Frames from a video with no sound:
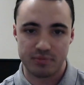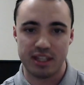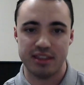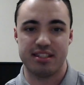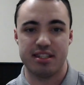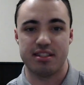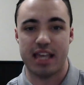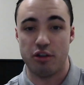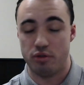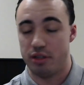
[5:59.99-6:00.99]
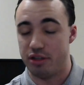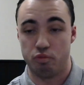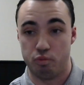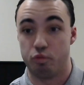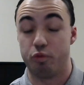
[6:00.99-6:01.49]
This is
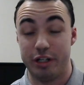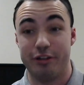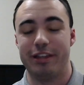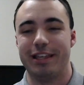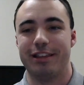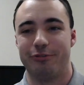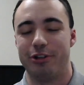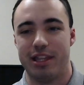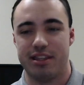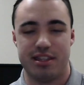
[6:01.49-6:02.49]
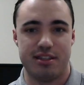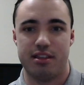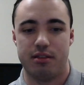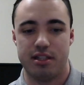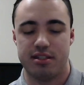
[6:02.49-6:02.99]
really, this